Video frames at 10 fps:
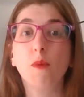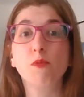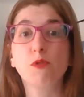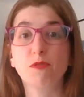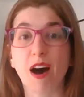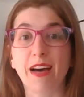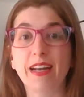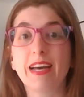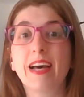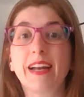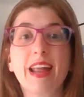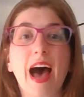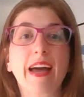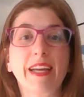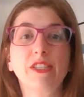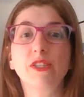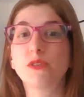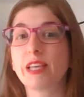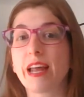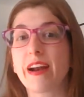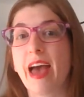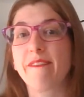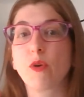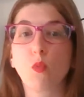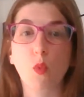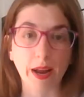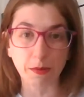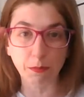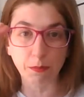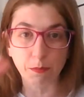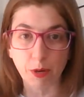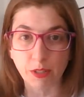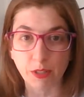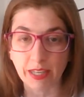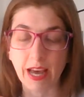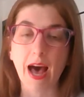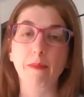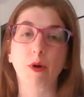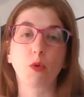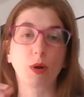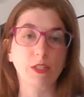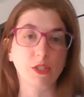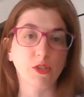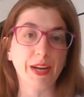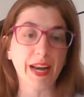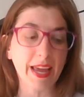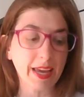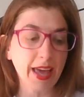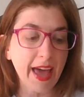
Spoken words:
move on, not get too set on having one person come or one screening,